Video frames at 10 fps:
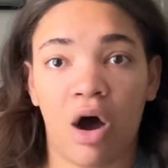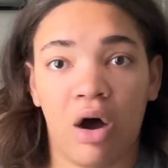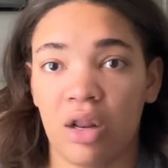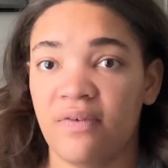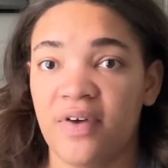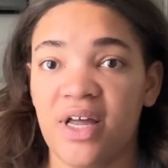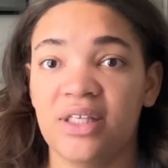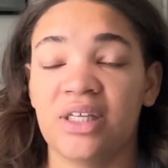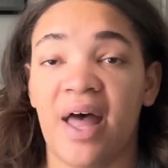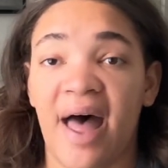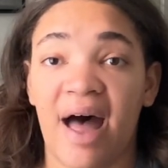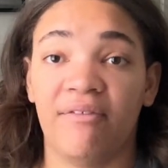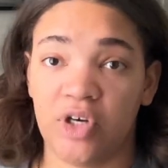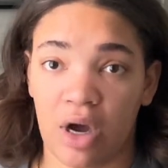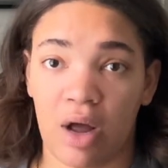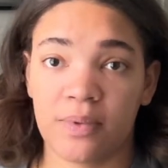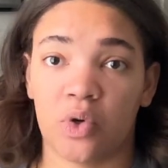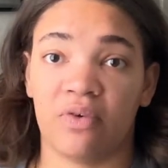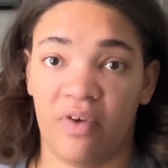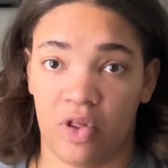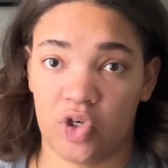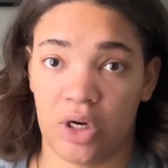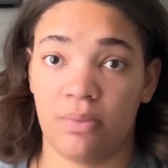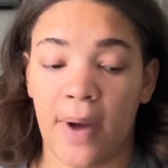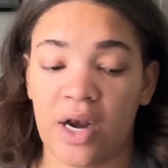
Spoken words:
All of us have jobs or fellowships.